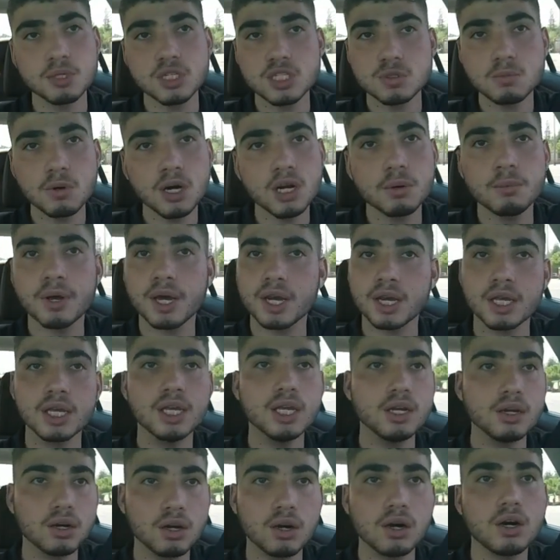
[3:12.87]
Be smart about it.
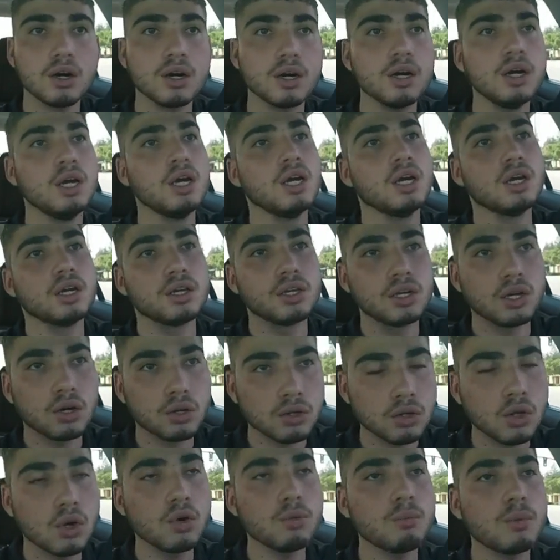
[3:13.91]
Get a car, you
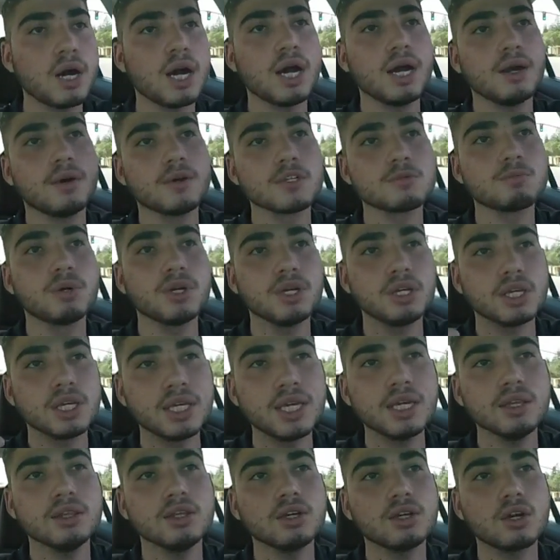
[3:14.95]
know, low miles, but
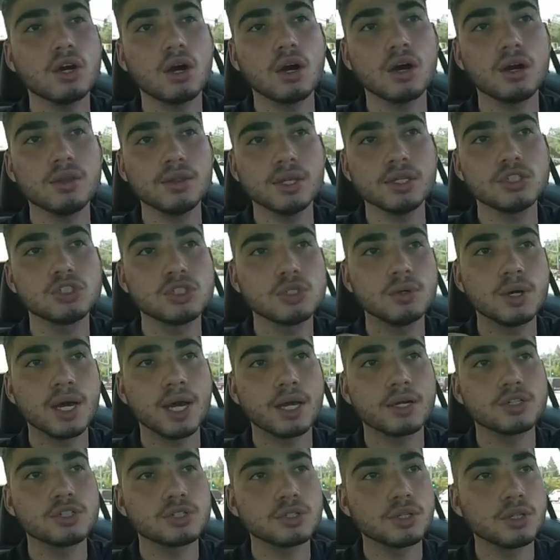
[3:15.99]
get the car that you
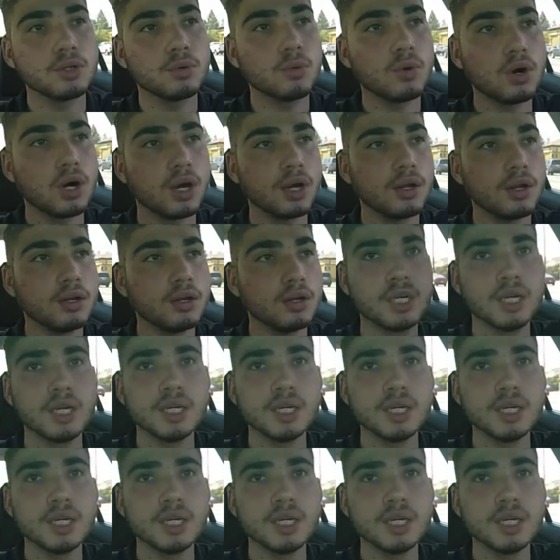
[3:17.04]
actually want.